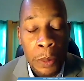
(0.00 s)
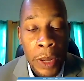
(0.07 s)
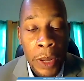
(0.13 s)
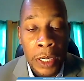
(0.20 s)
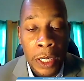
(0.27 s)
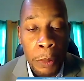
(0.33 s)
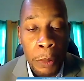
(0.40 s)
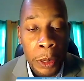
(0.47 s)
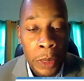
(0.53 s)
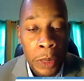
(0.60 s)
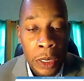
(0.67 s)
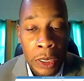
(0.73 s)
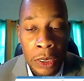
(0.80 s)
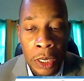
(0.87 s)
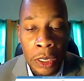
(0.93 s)
pandemic, but
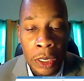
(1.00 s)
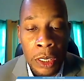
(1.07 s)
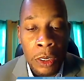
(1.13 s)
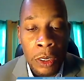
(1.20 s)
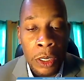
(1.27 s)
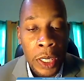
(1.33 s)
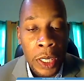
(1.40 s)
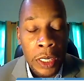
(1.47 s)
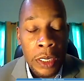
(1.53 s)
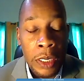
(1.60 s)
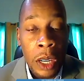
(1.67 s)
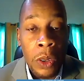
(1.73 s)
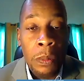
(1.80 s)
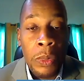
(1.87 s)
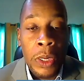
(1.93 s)
there's certainly none right
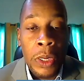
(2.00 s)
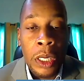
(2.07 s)
now.